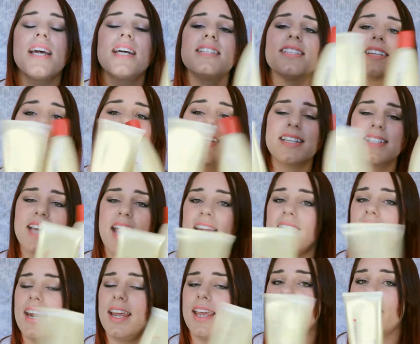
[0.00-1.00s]
It doesn't
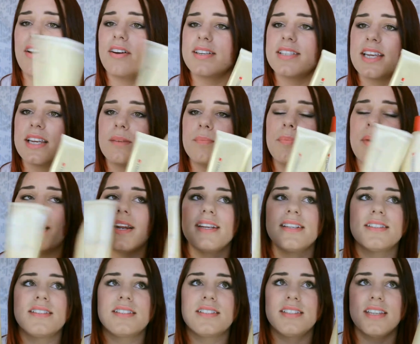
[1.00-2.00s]
contain any keratin but
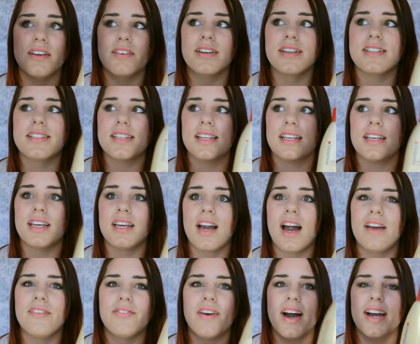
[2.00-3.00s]
it's seriously,
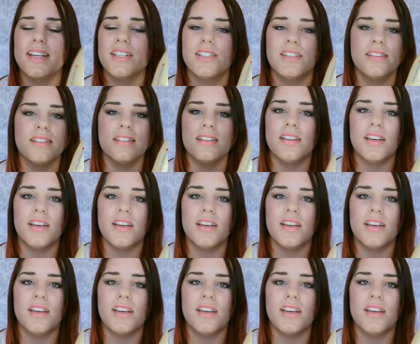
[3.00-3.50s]
I find